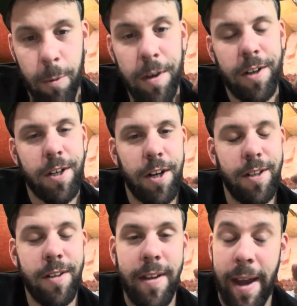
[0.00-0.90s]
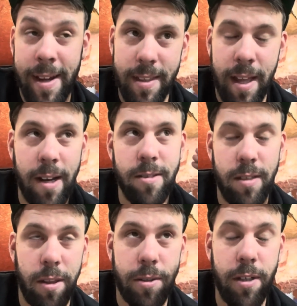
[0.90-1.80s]
we are currently
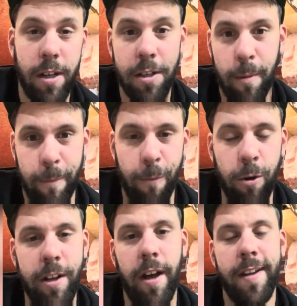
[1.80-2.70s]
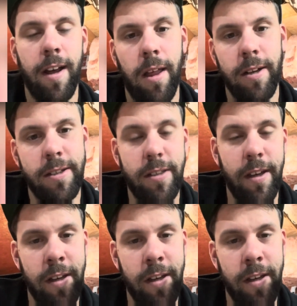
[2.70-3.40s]
$8,349